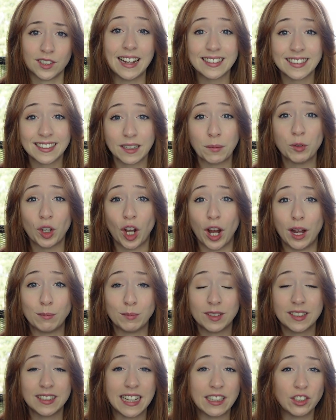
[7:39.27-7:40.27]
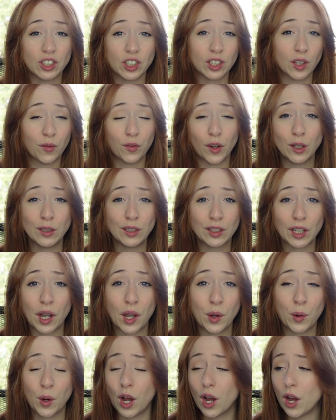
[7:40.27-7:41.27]
And sometimes they're just a
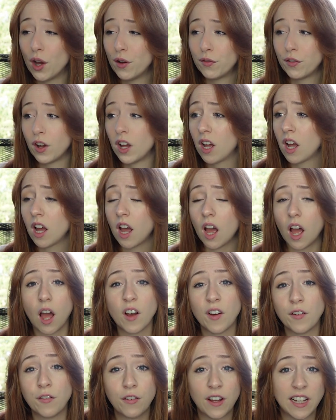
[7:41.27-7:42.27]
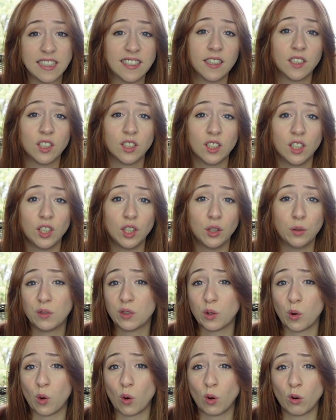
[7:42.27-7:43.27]
photo of a pheasant you
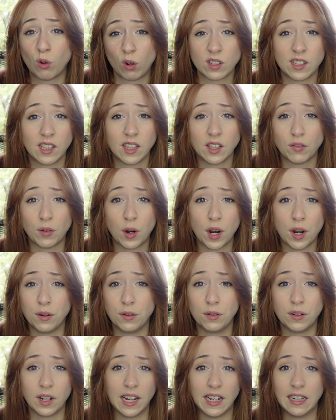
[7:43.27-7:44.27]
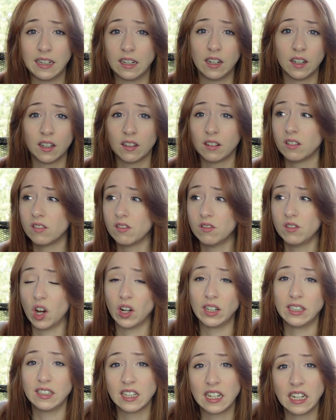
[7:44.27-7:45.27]
saw crossing the road in
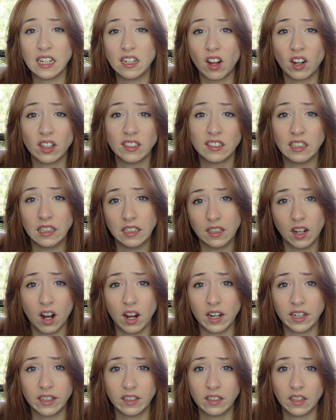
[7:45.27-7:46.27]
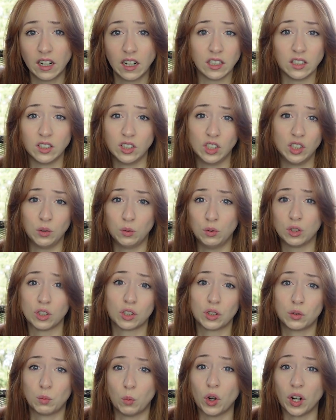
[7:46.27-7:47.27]
nineteen ninety-nine, and you
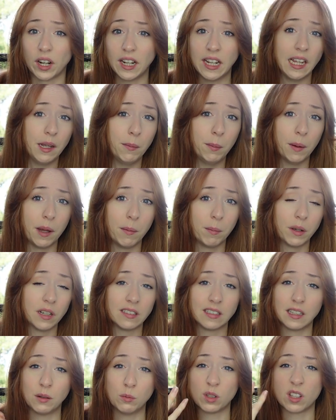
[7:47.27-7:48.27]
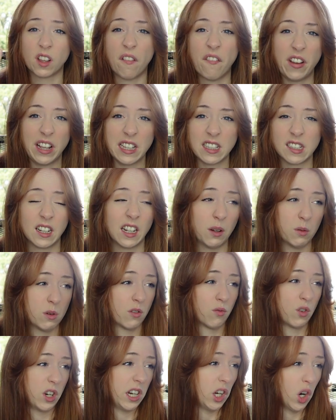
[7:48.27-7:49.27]
just want to keep it because it was a pheasant that
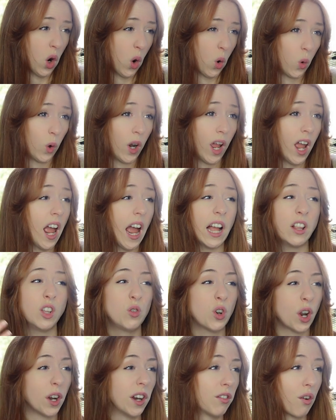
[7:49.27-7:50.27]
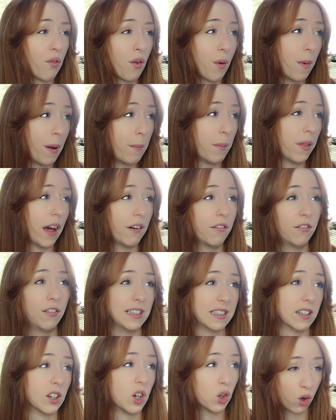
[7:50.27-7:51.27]
was really cool, and you don't even remember that
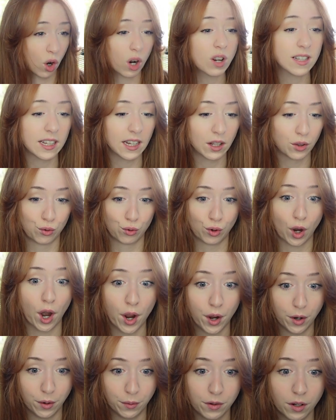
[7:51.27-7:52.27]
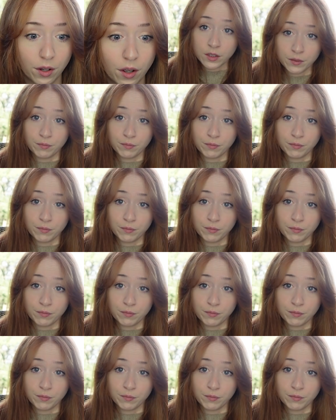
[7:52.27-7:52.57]
pheasant crossing the road.